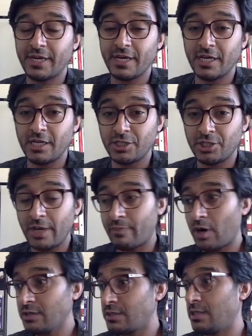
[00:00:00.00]
HA
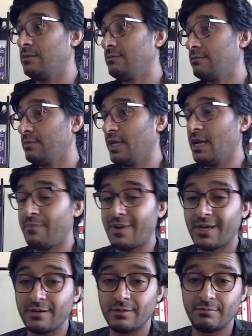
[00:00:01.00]
proxy. I'm gonna pick
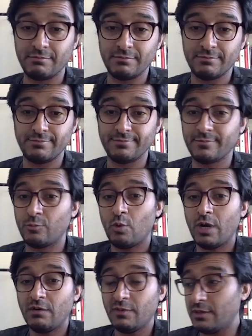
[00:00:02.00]

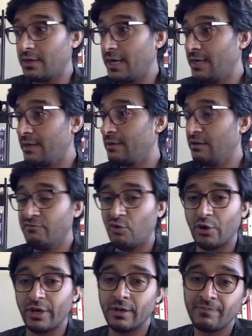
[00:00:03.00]
whatever, right?
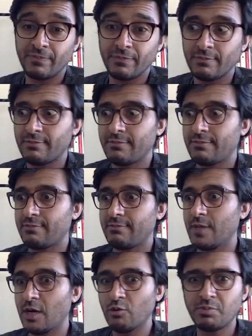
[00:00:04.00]
Envoy,
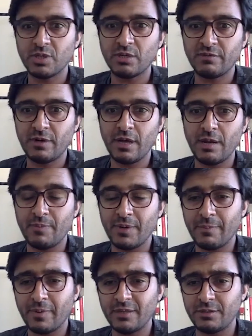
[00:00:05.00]
a web server. I'm gonna pick
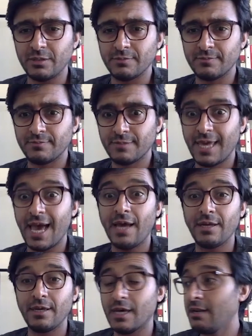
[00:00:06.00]
Apache,
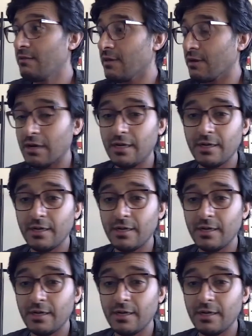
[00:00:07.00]
Caddy, anything, right?